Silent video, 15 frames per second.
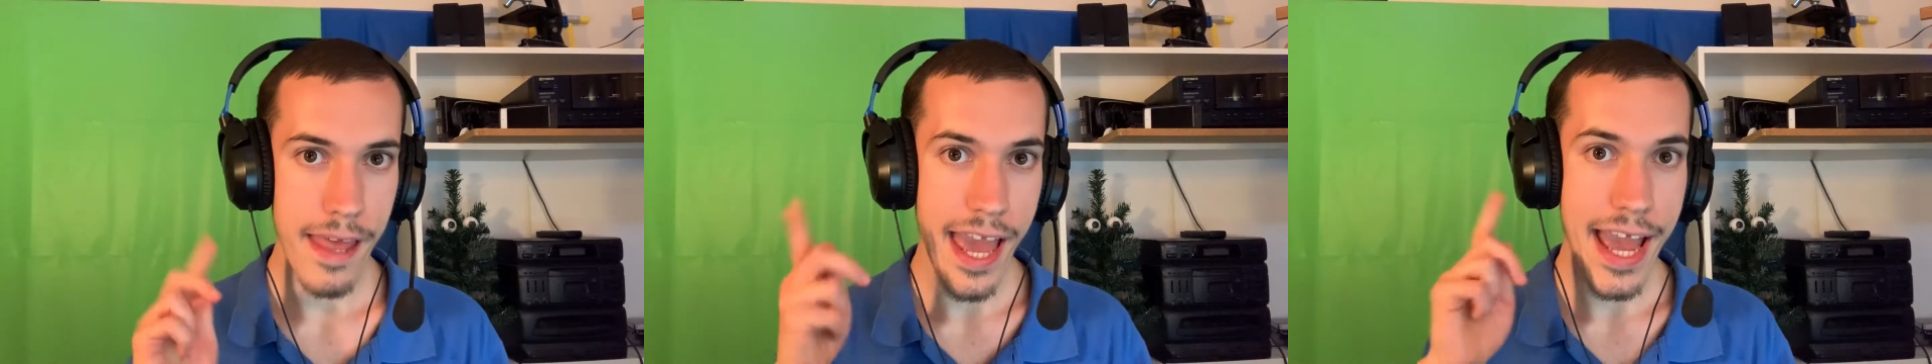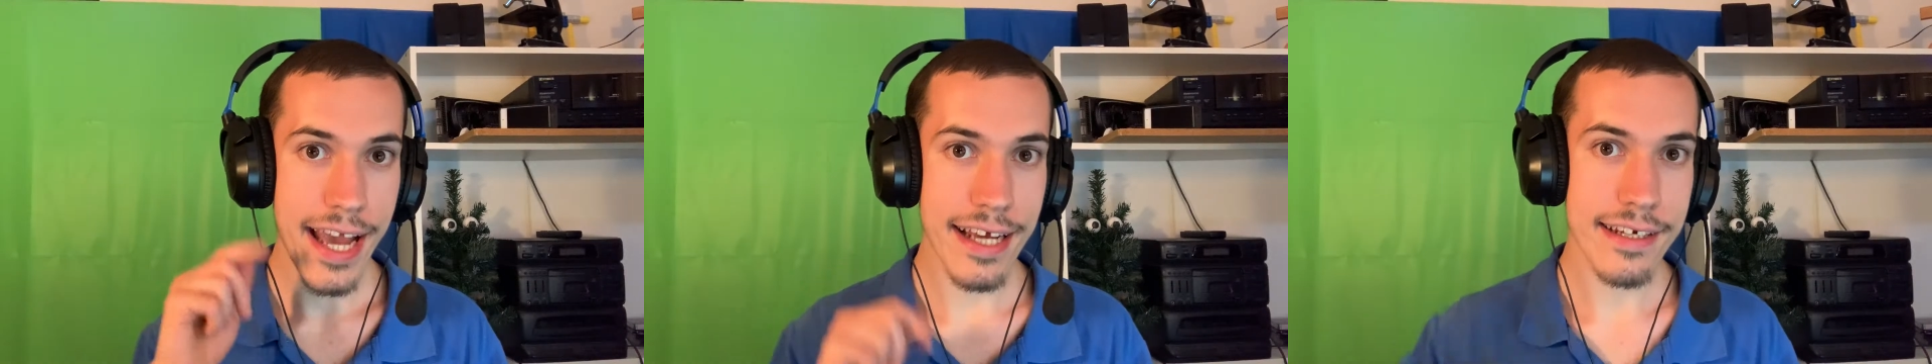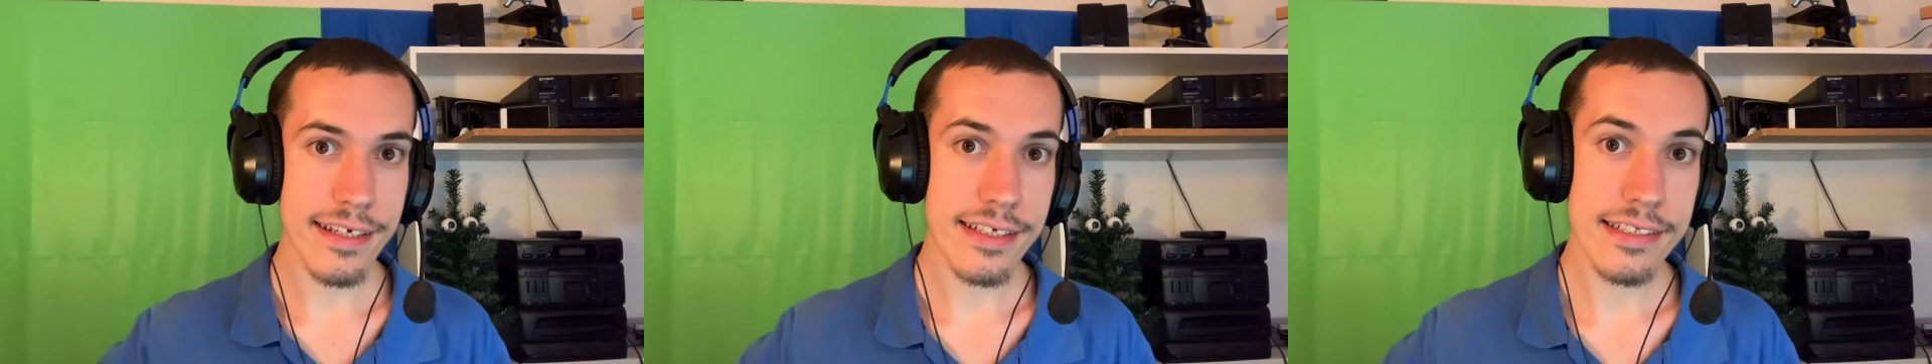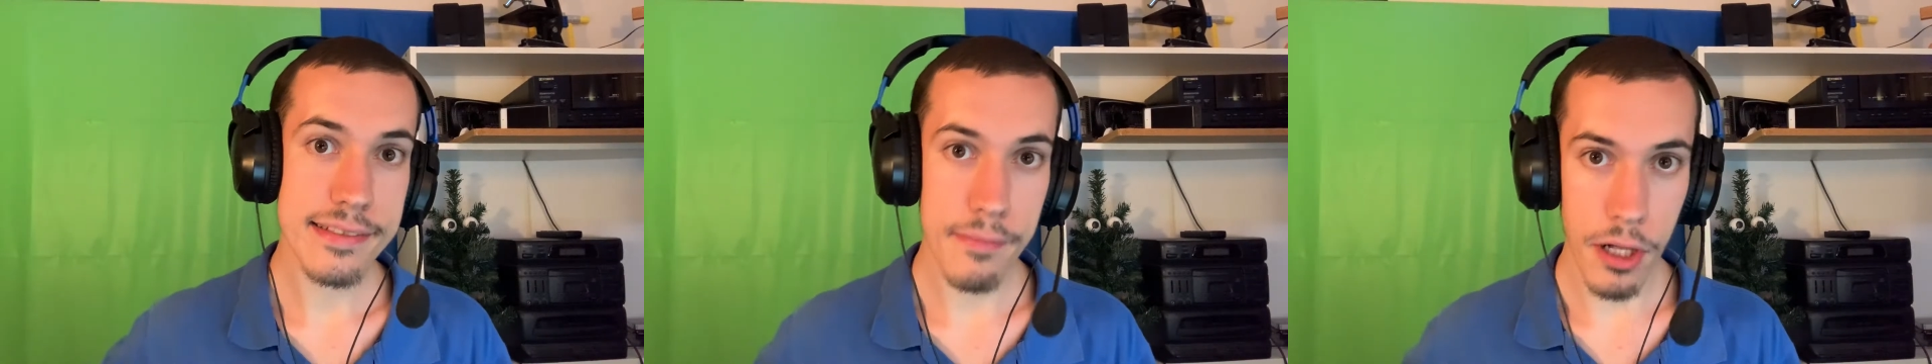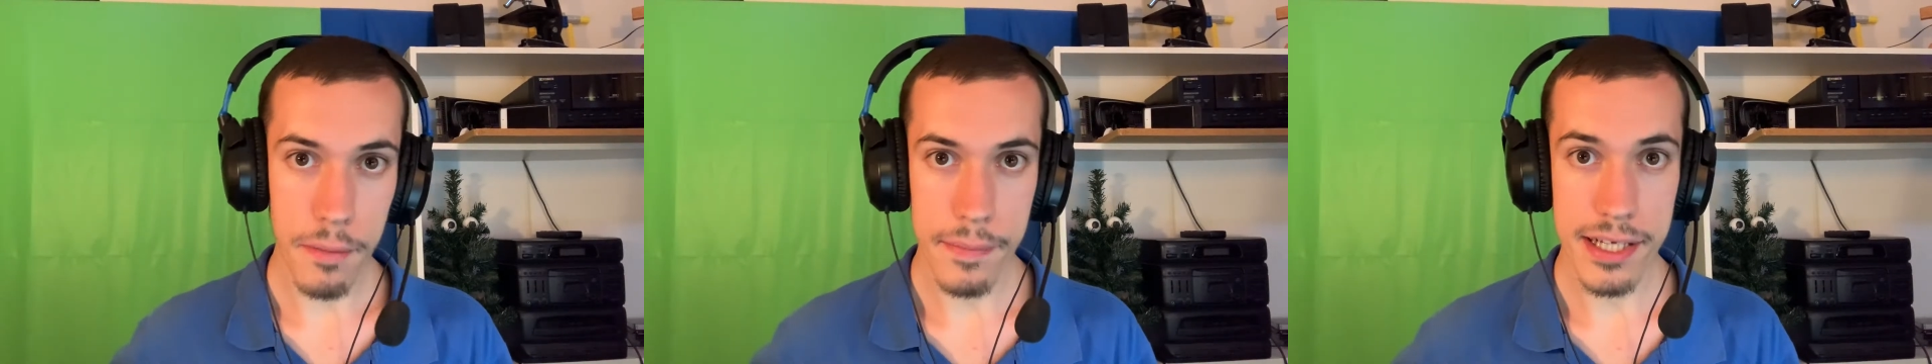and
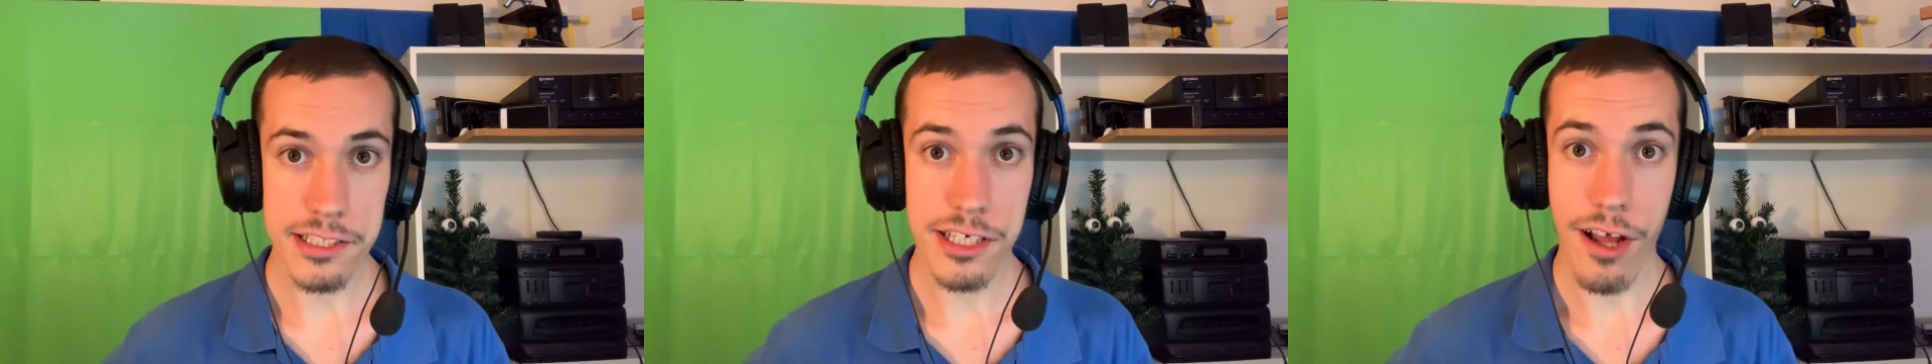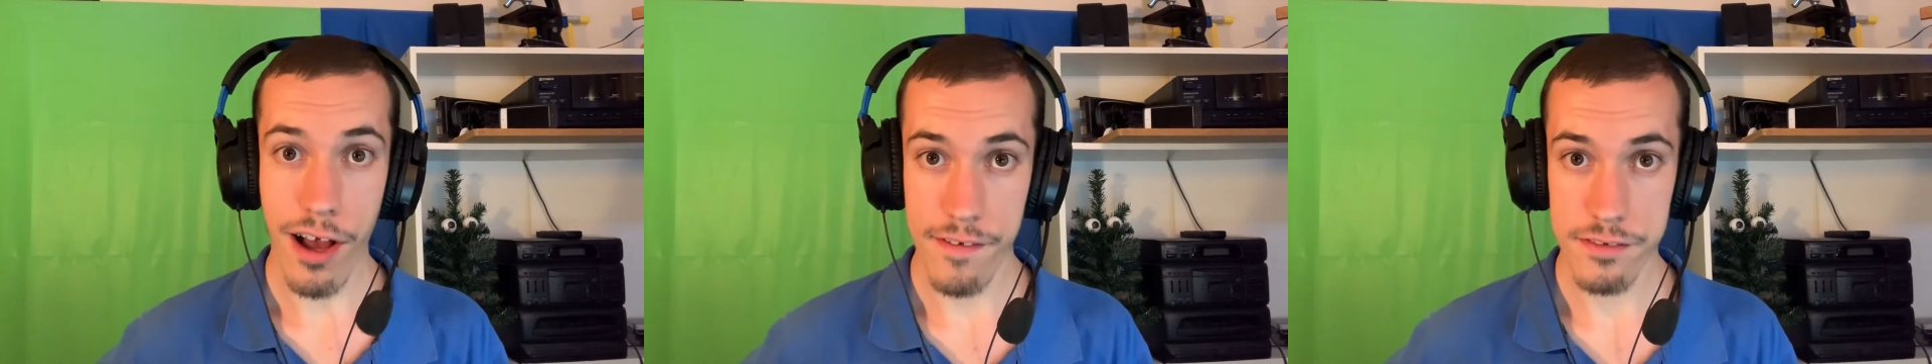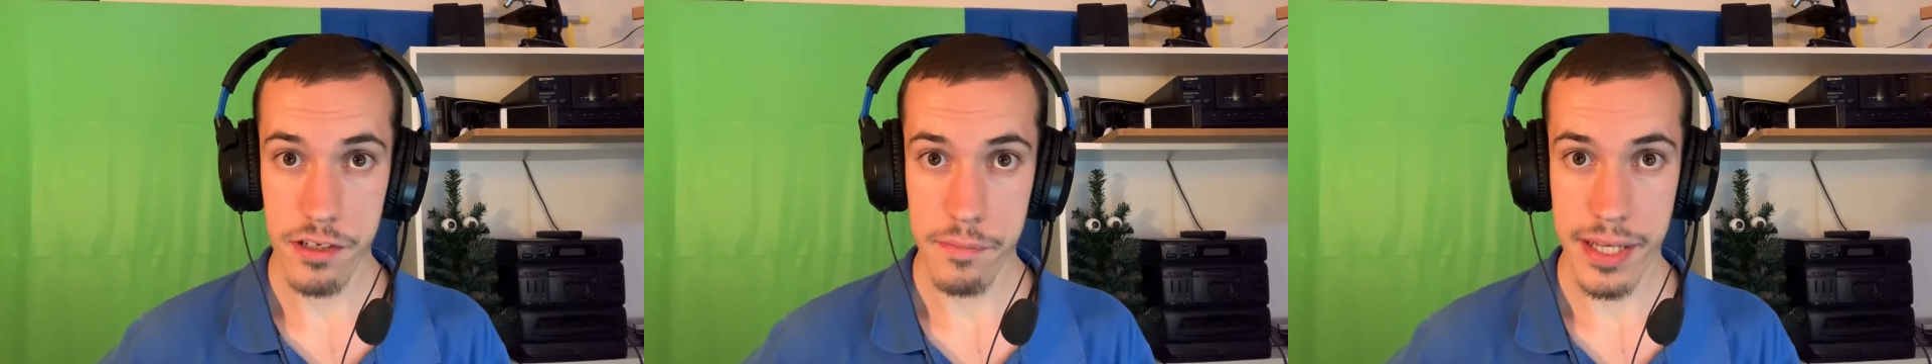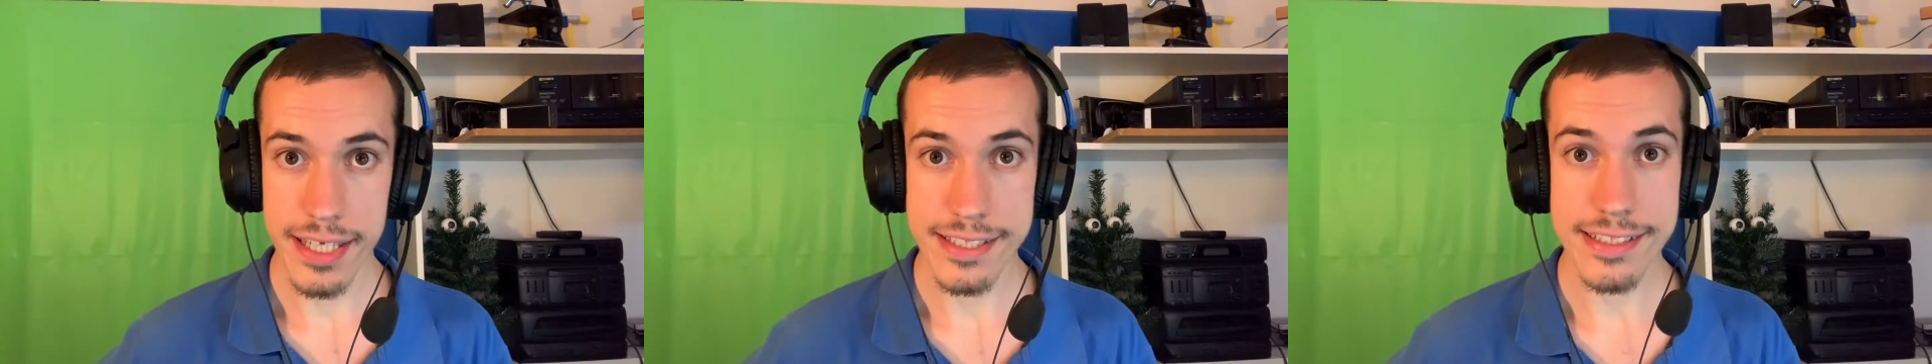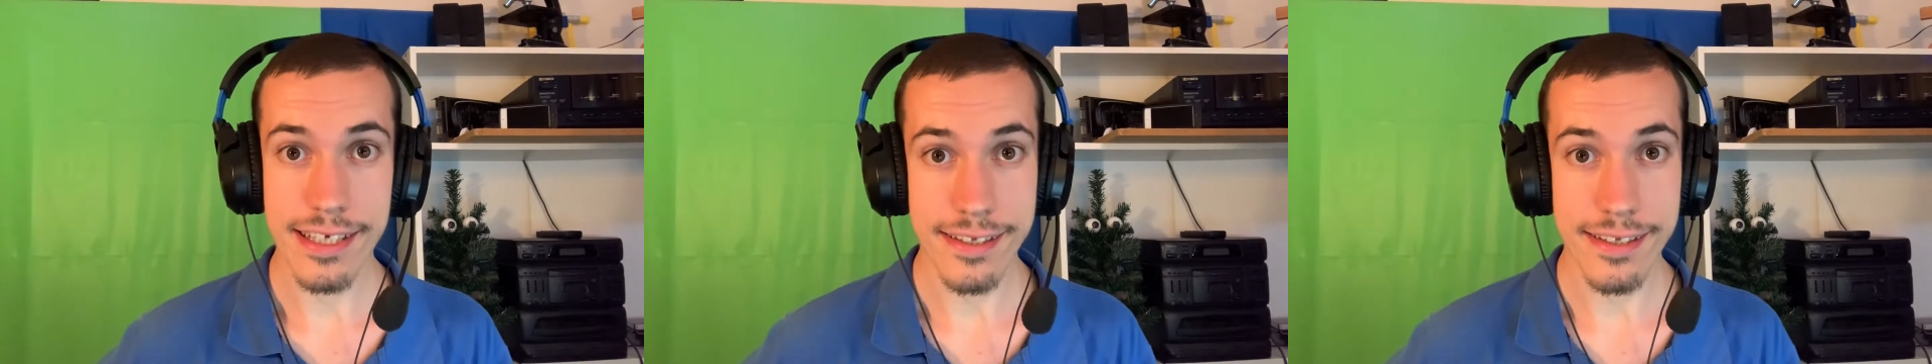small budget often means